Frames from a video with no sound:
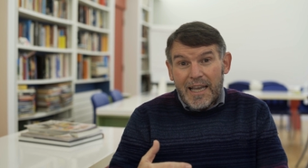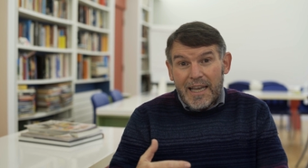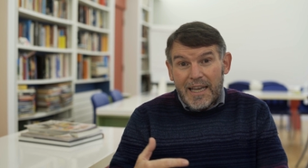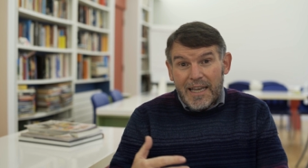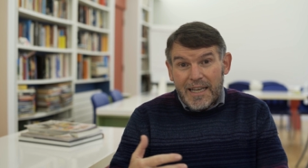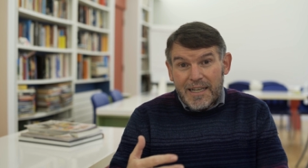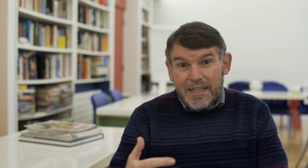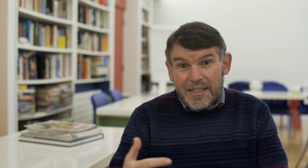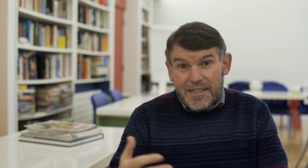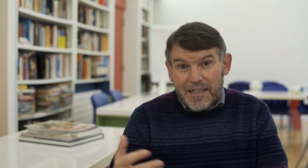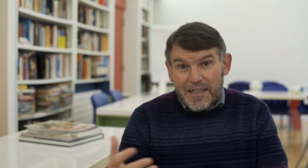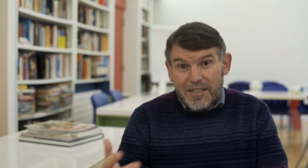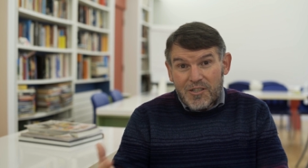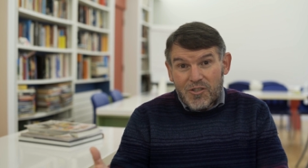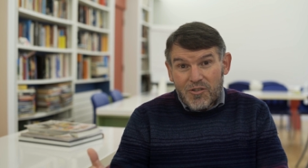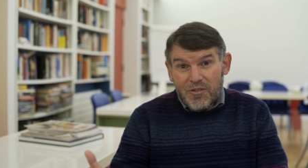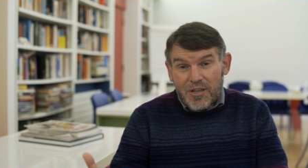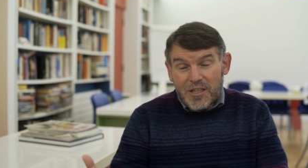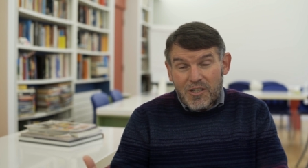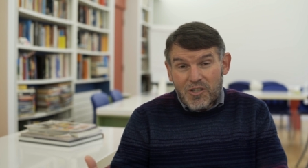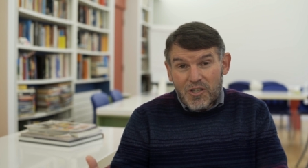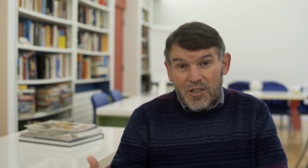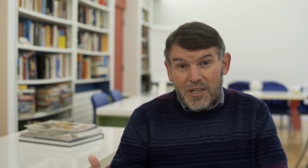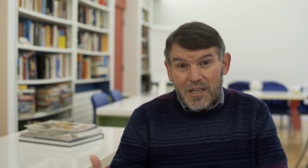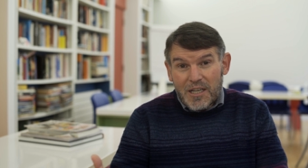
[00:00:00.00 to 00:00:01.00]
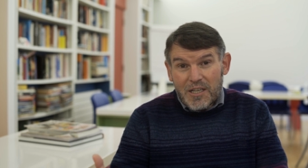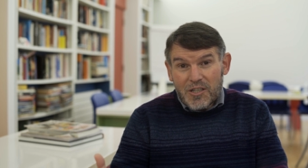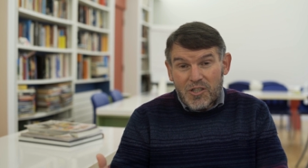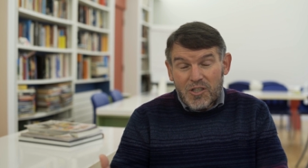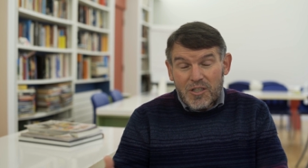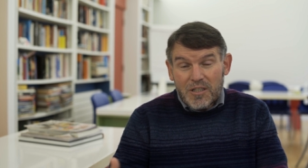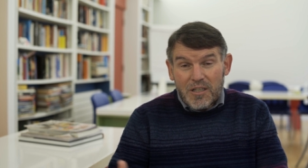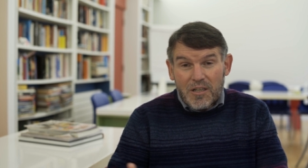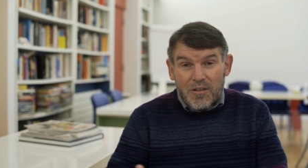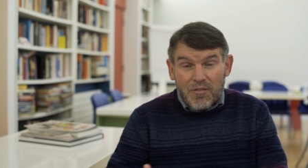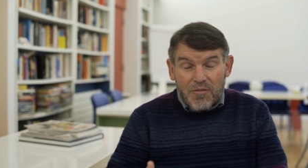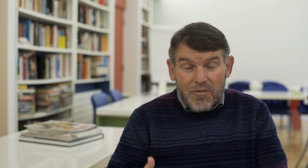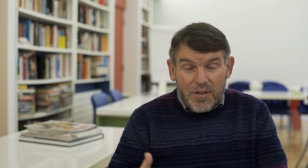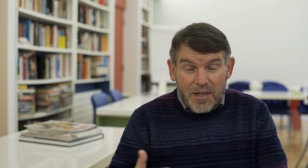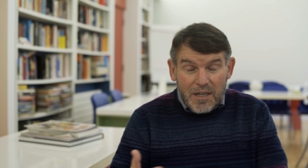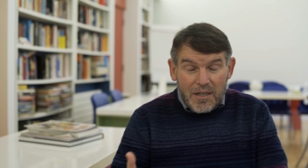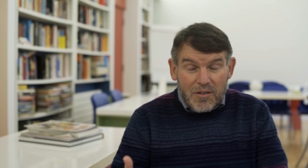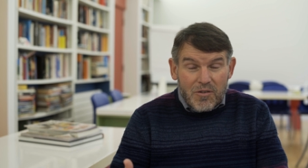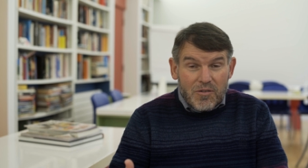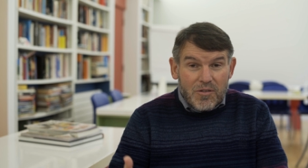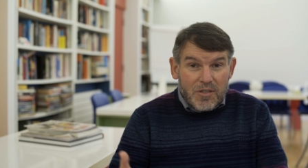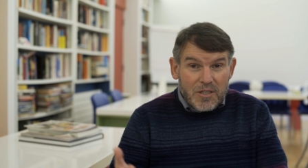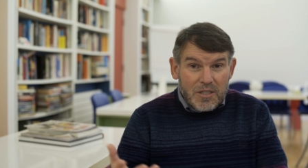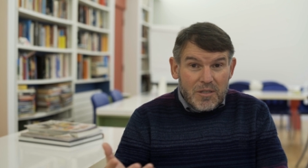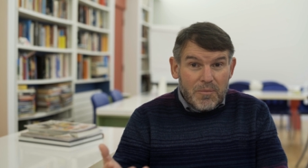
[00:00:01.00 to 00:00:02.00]
in teacher education that are really
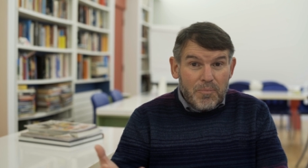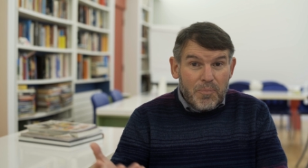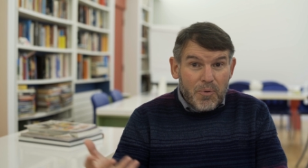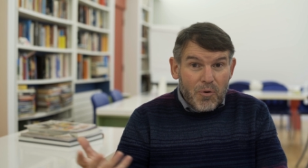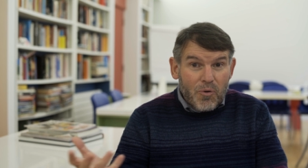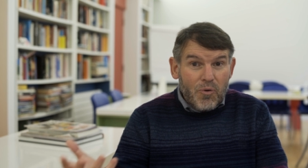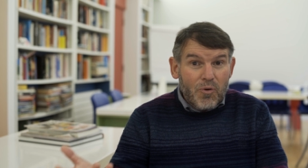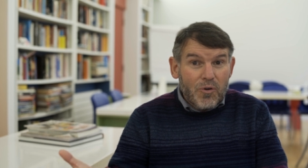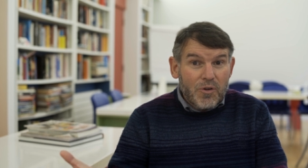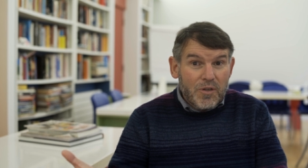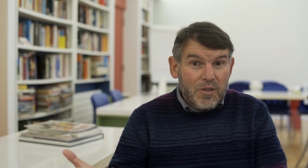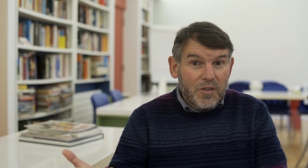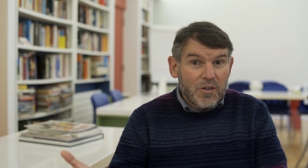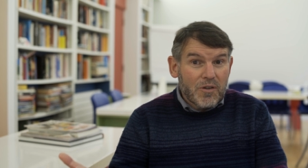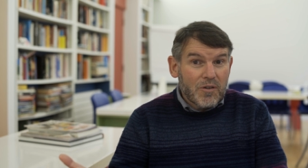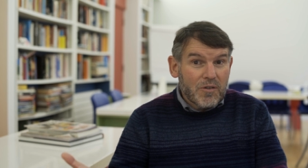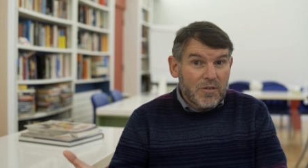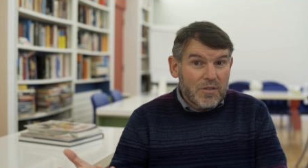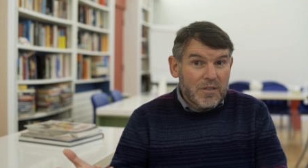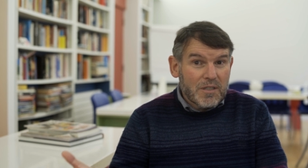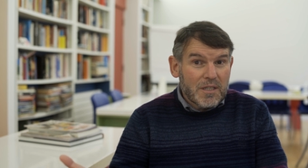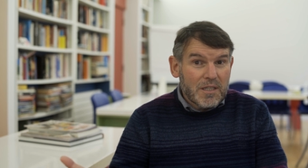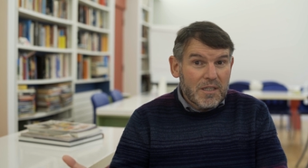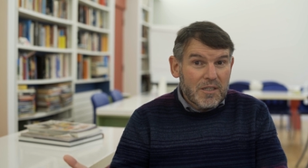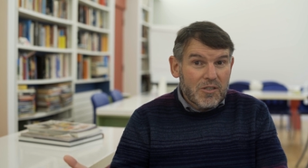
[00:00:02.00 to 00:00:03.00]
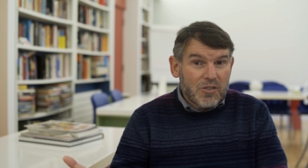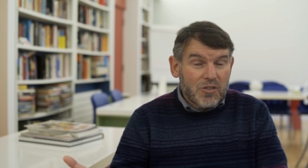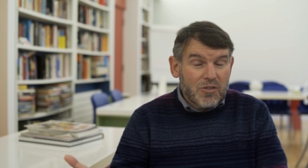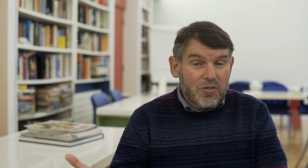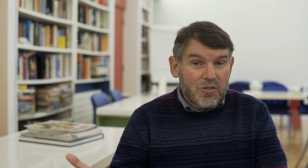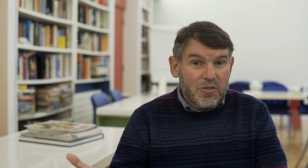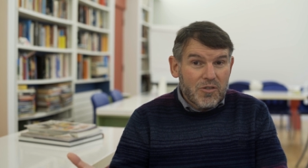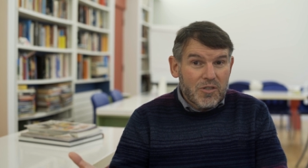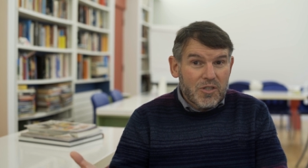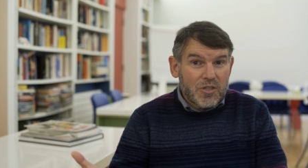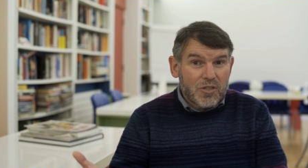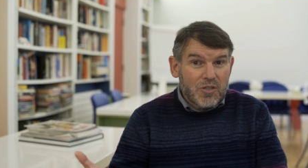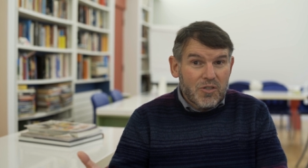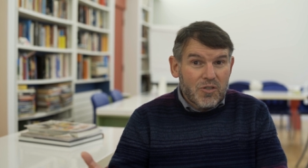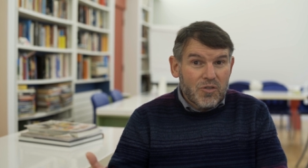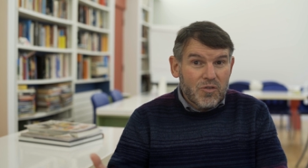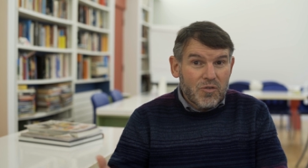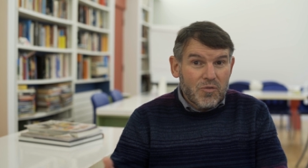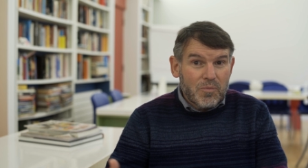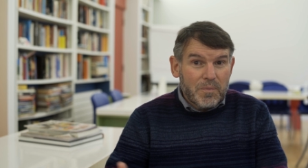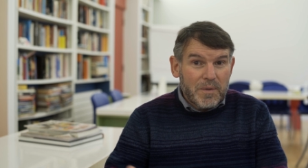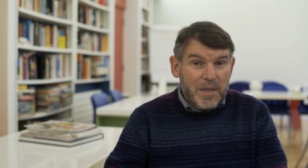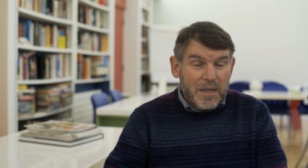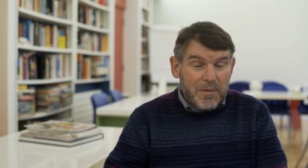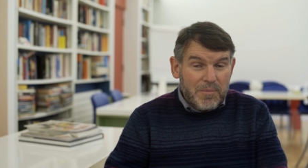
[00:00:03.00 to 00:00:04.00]
going to support young teachers
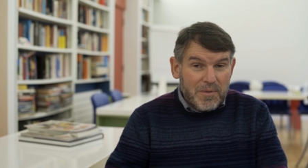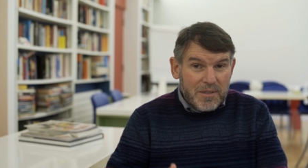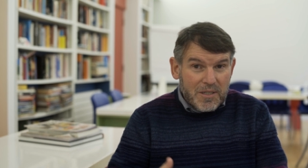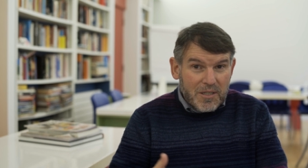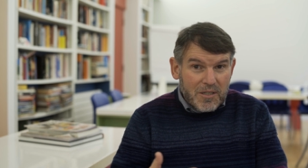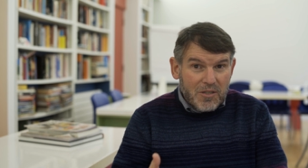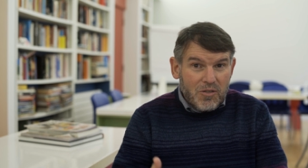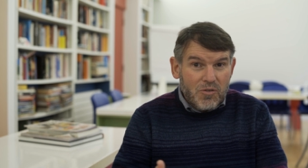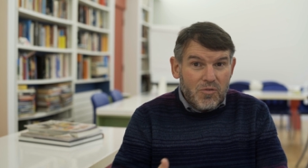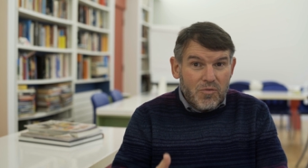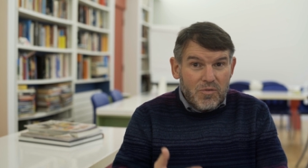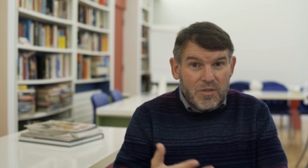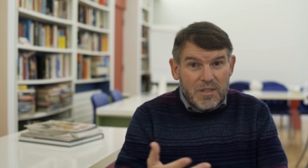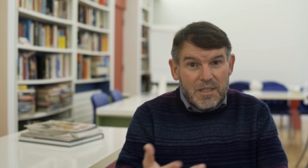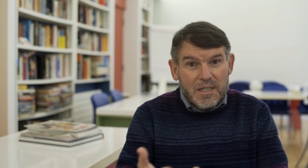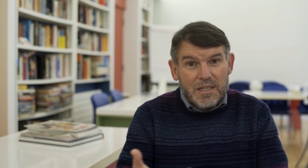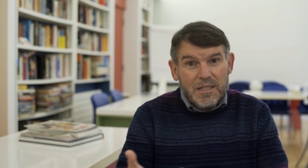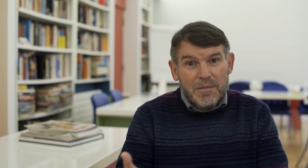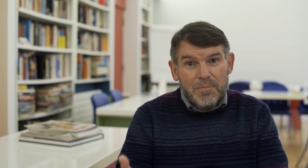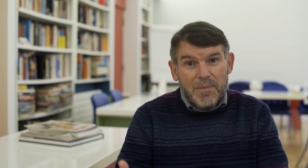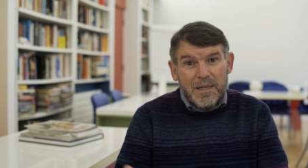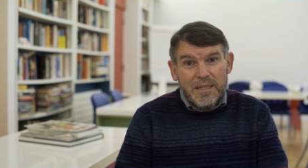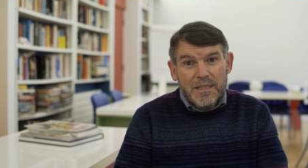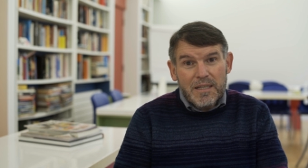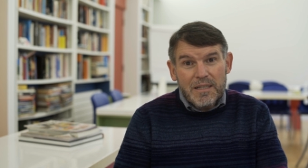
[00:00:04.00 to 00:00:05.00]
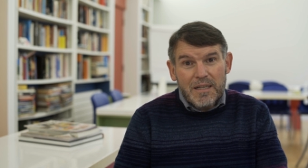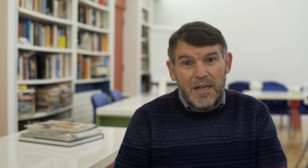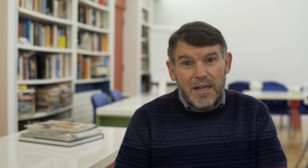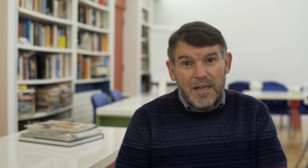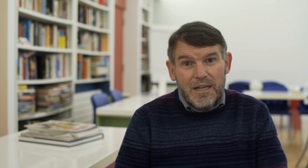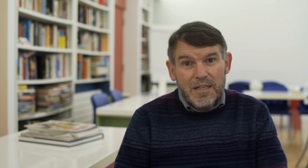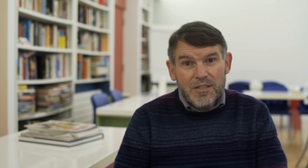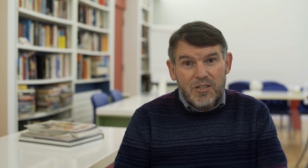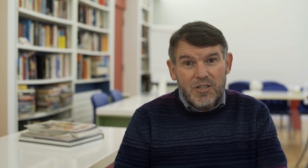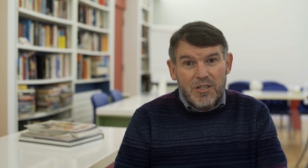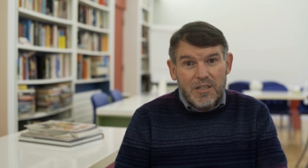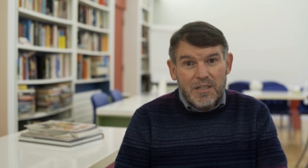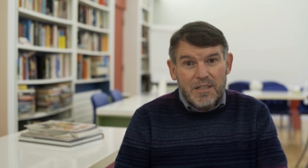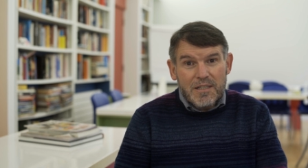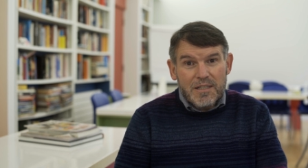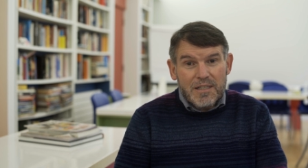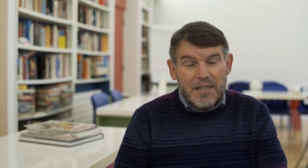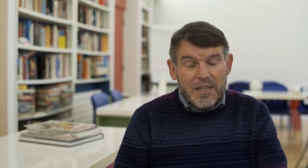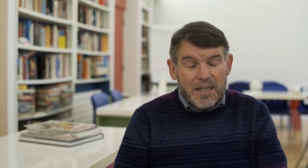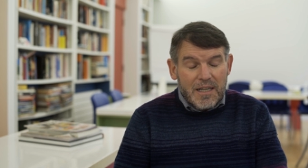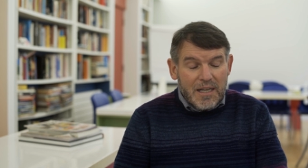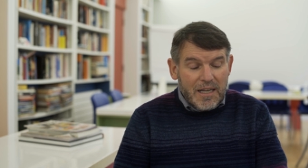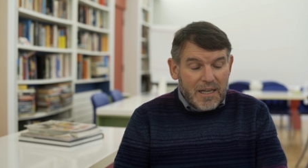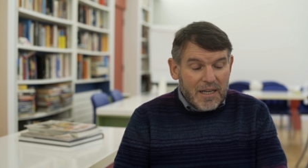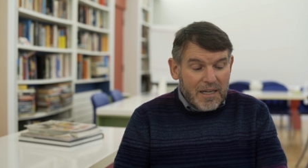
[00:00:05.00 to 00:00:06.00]
to be able to use these methodologies
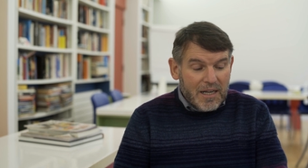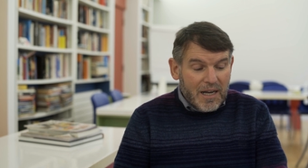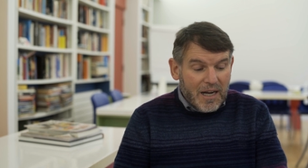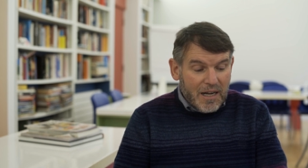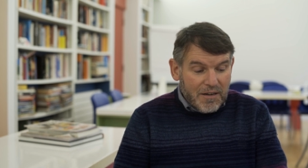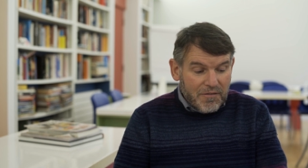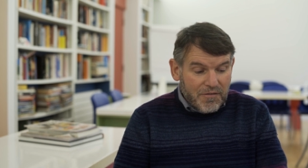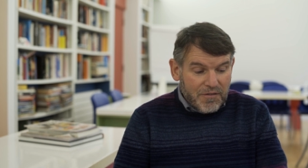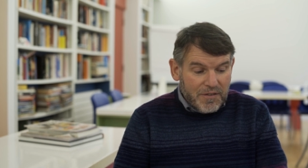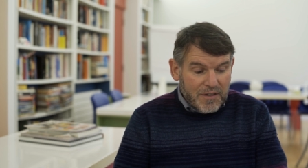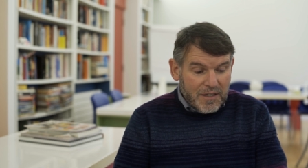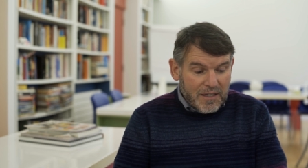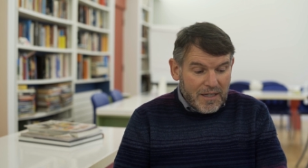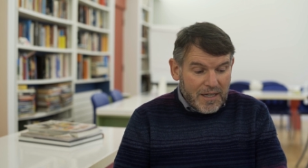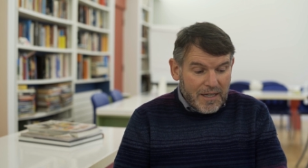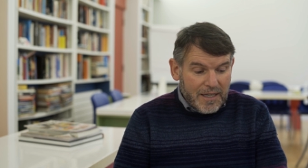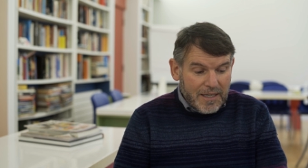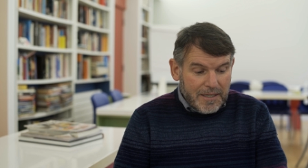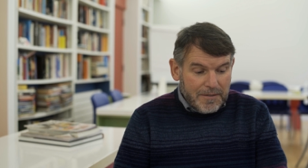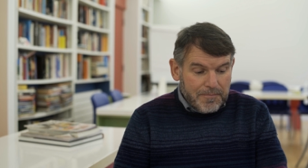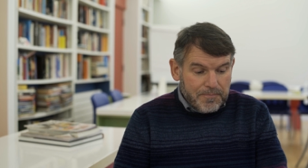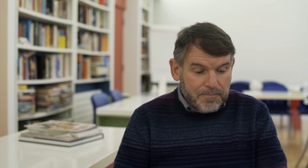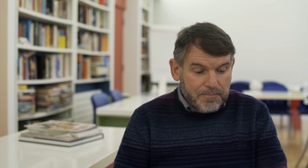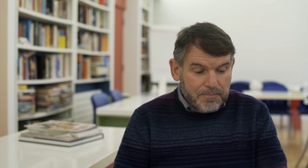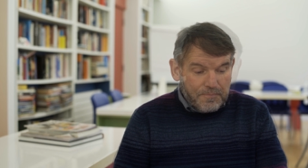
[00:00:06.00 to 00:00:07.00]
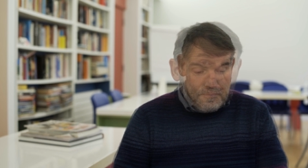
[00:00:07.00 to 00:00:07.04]
confidently.